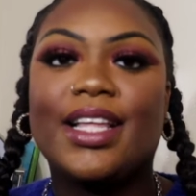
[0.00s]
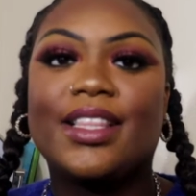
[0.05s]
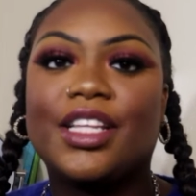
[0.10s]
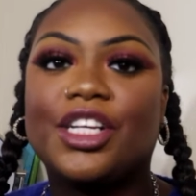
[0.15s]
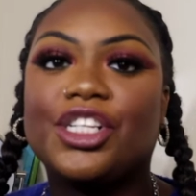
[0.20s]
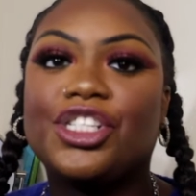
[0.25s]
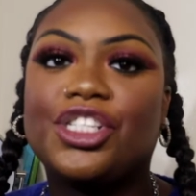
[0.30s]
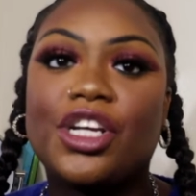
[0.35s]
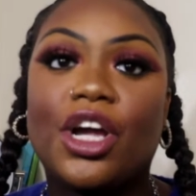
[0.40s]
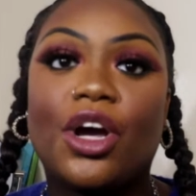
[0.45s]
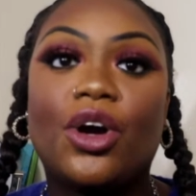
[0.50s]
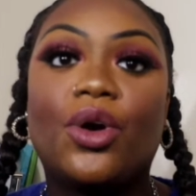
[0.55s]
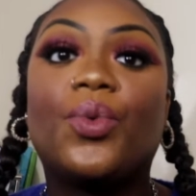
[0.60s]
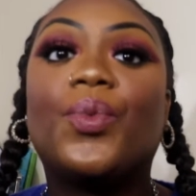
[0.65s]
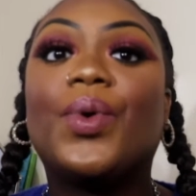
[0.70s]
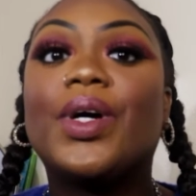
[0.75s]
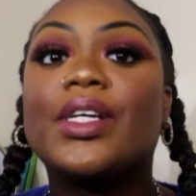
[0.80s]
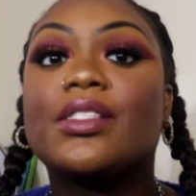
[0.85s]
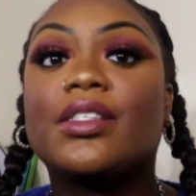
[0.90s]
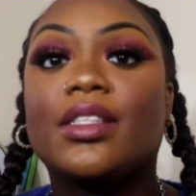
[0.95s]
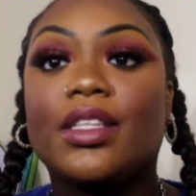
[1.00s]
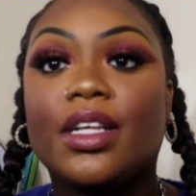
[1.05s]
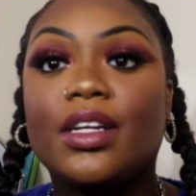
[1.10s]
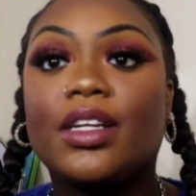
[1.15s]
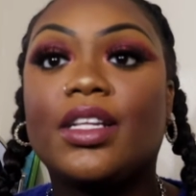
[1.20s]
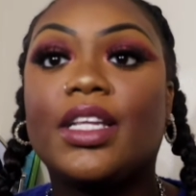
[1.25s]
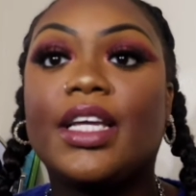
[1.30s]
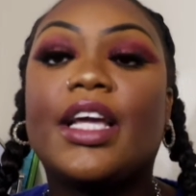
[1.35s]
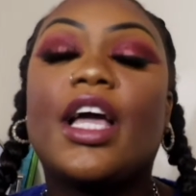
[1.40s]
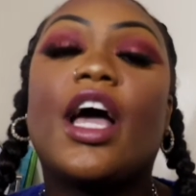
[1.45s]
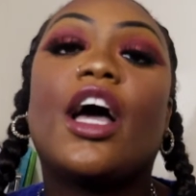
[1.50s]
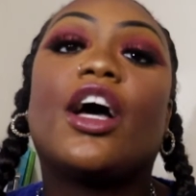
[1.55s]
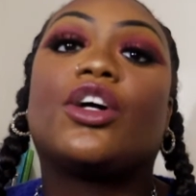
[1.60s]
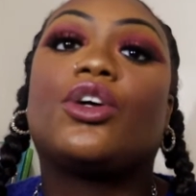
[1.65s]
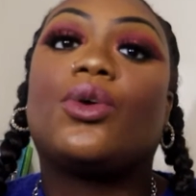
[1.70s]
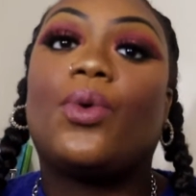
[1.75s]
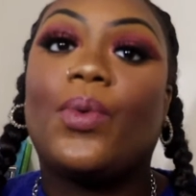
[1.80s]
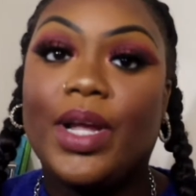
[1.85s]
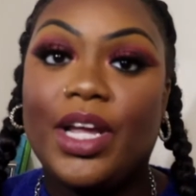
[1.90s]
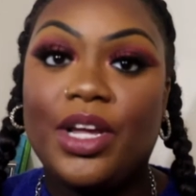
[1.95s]
in this show was literally
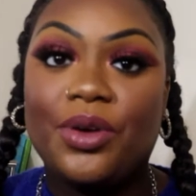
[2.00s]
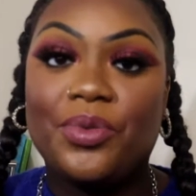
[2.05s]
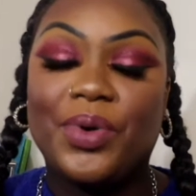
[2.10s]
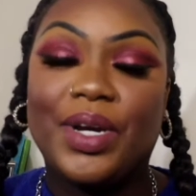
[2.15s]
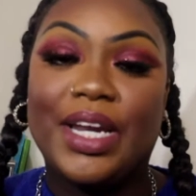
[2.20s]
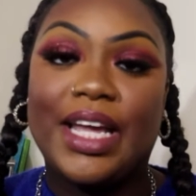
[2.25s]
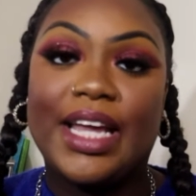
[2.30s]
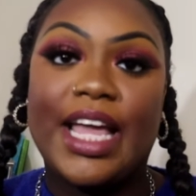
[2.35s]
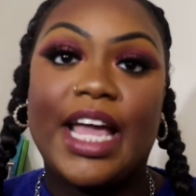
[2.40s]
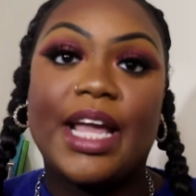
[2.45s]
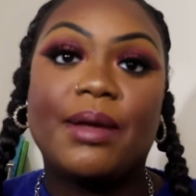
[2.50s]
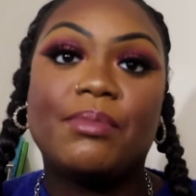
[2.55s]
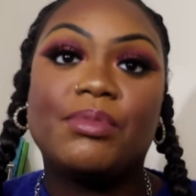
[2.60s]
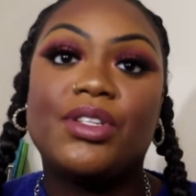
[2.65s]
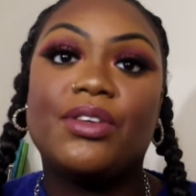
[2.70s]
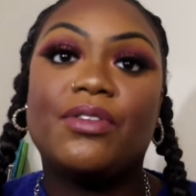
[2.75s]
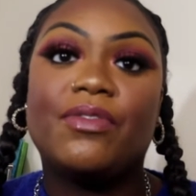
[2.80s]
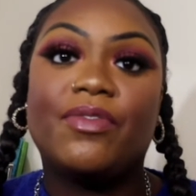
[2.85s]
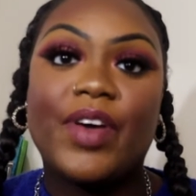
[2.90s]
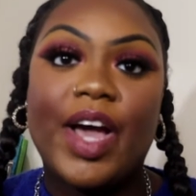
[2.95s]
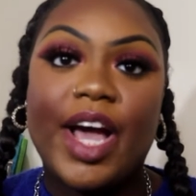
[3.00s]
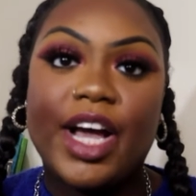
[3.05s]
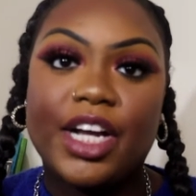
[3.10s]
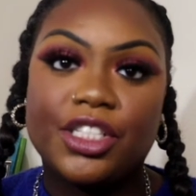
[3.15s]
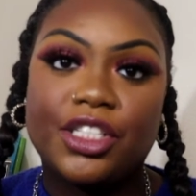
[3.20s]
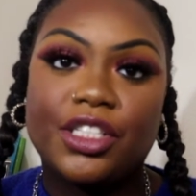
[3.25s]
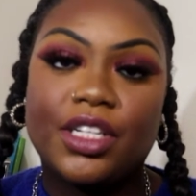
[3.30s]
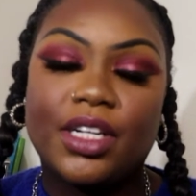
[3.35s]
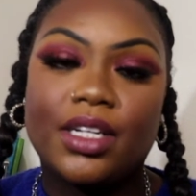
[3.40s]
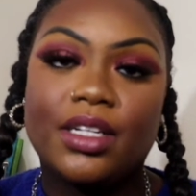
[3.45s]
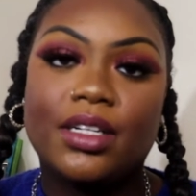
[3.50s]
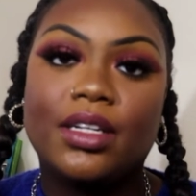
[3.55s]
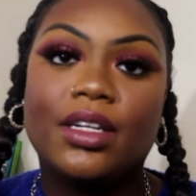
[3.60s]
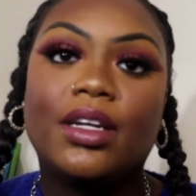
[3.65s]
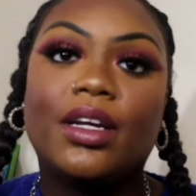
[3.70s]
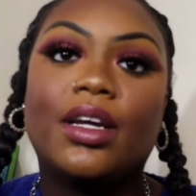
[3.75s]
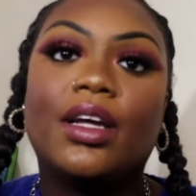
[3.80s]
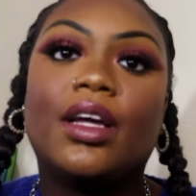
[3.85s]
a queen when it came to fashion.